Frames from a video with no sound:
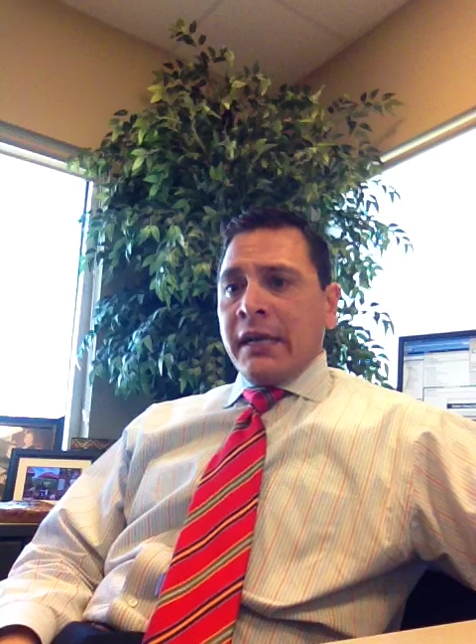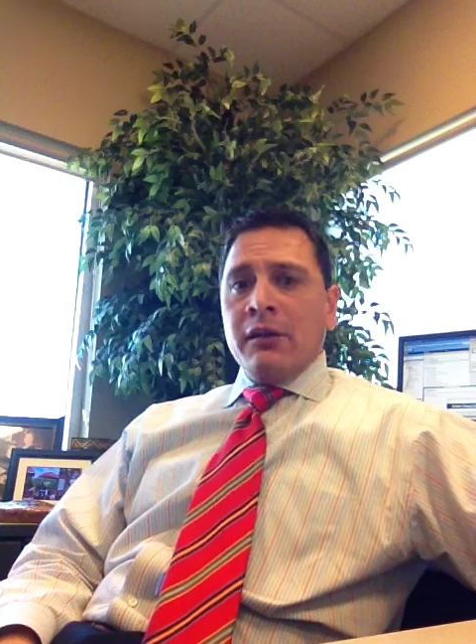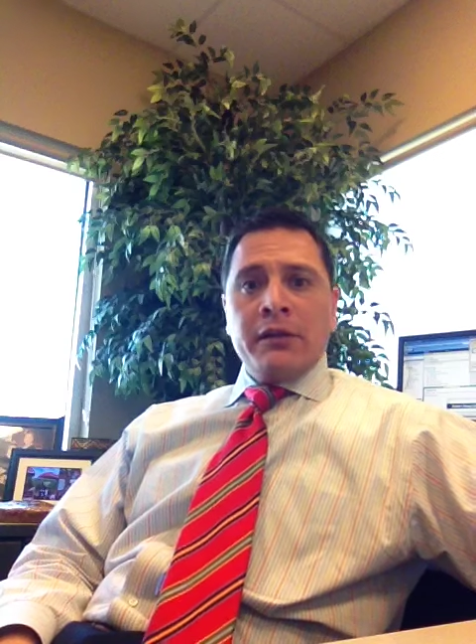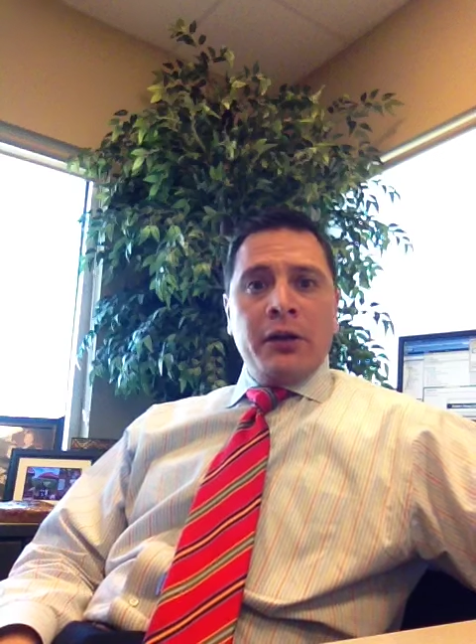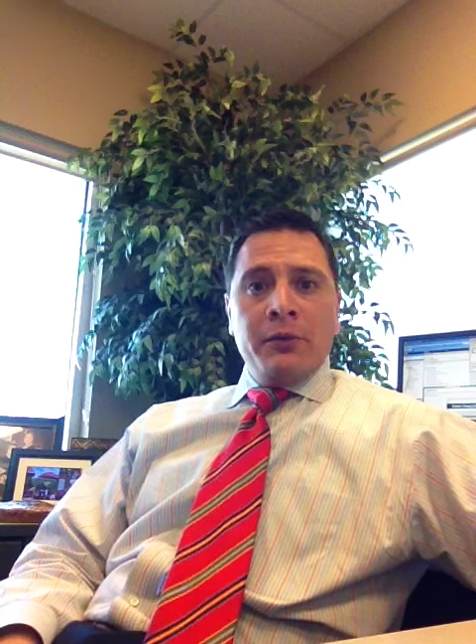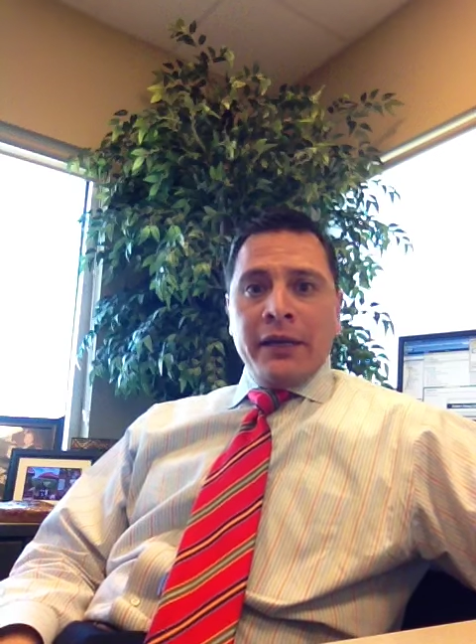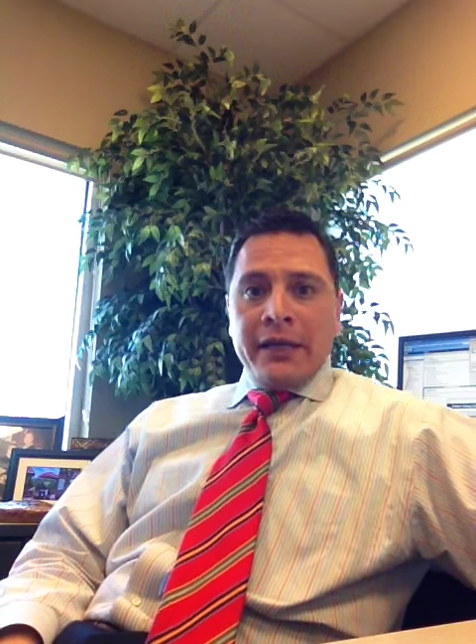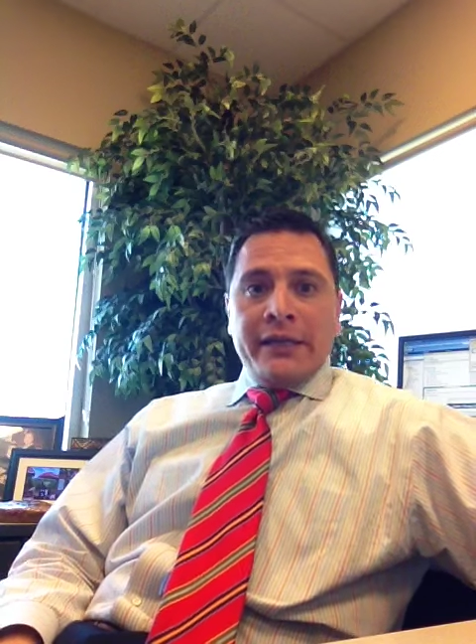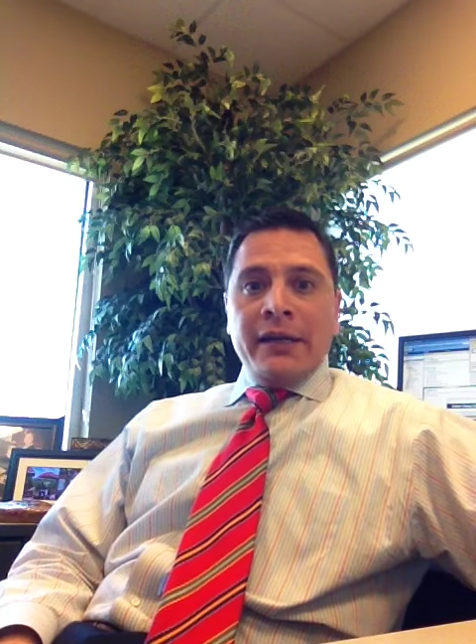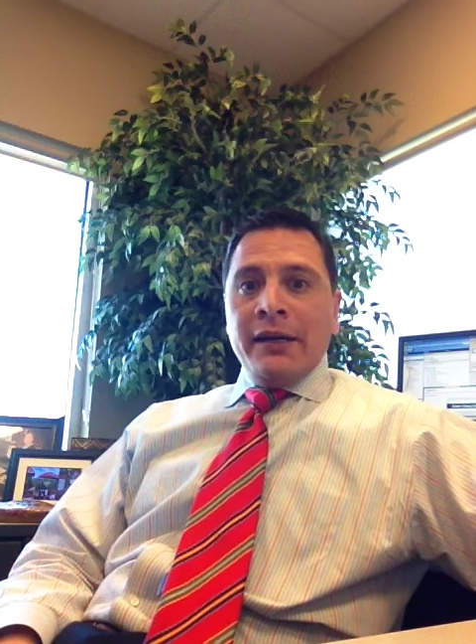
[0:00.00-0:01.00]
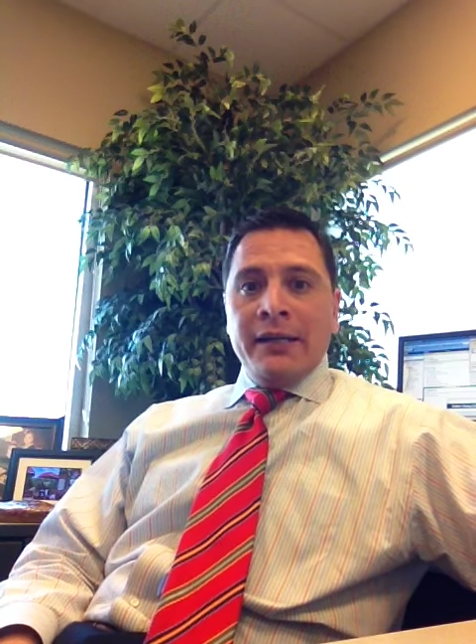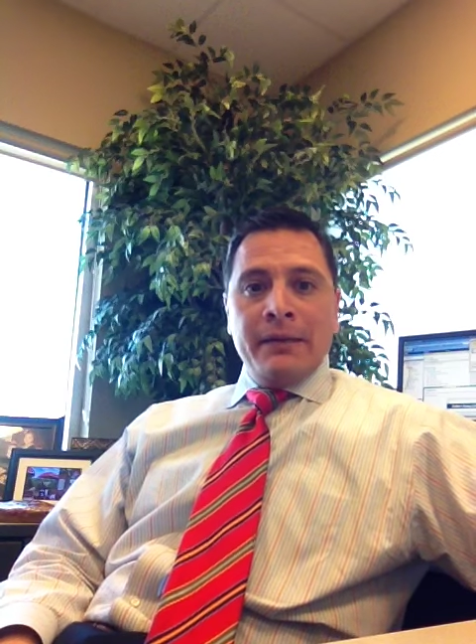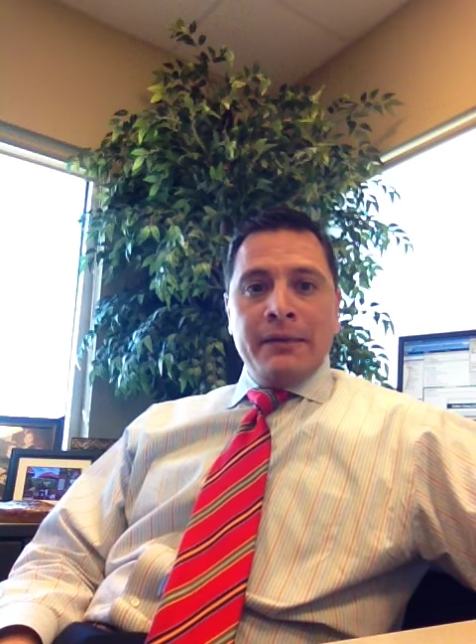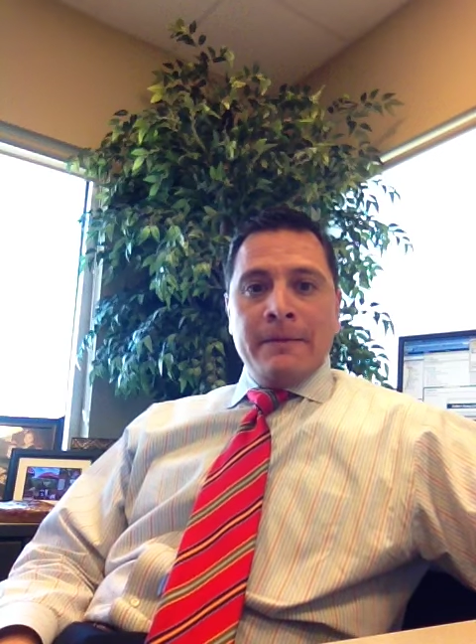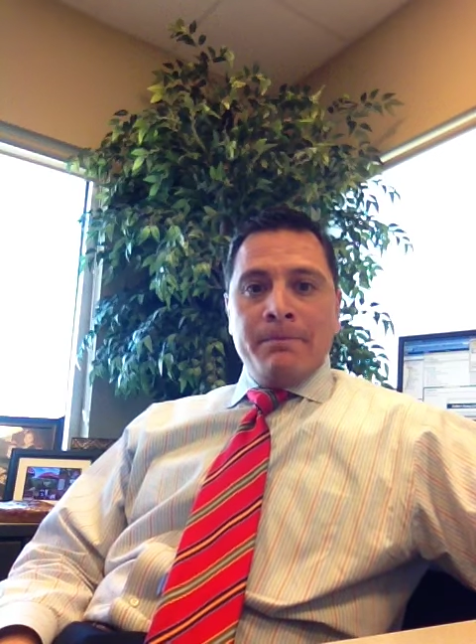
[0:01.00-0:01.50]
tail and go get it done,
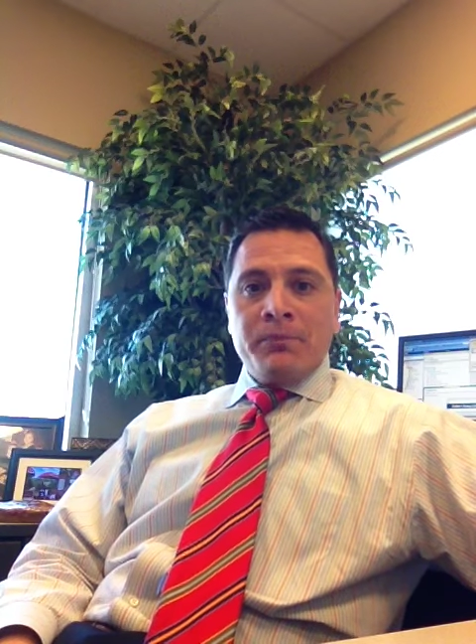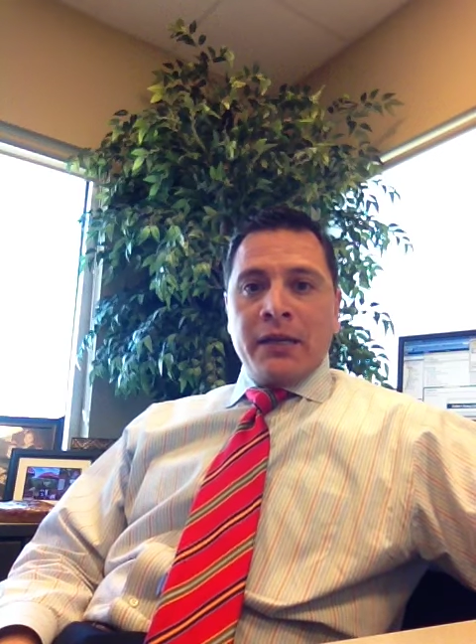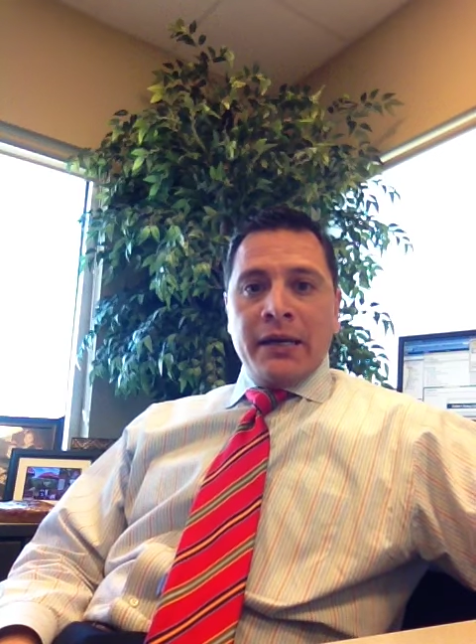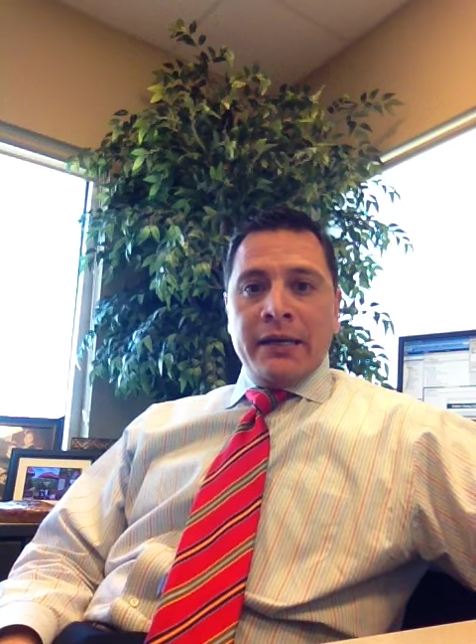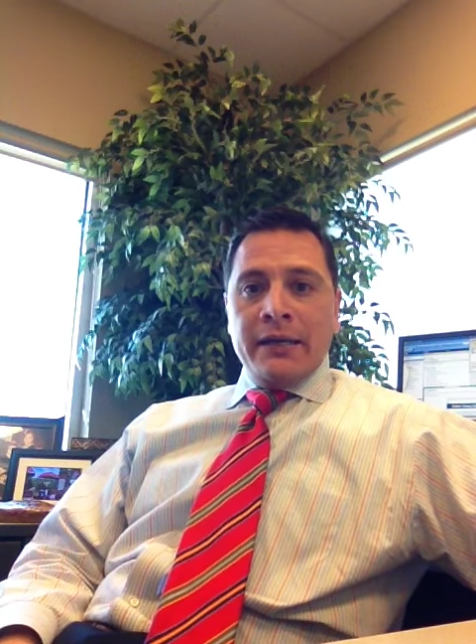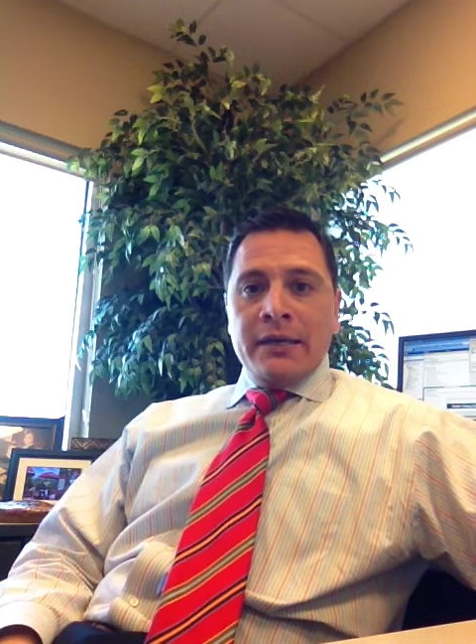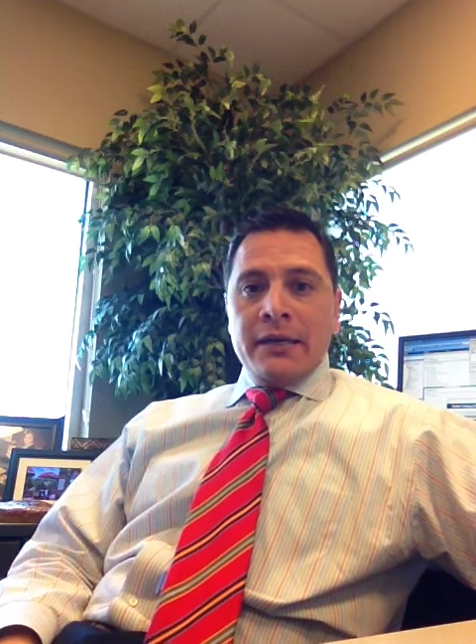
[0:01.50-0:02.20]
okay?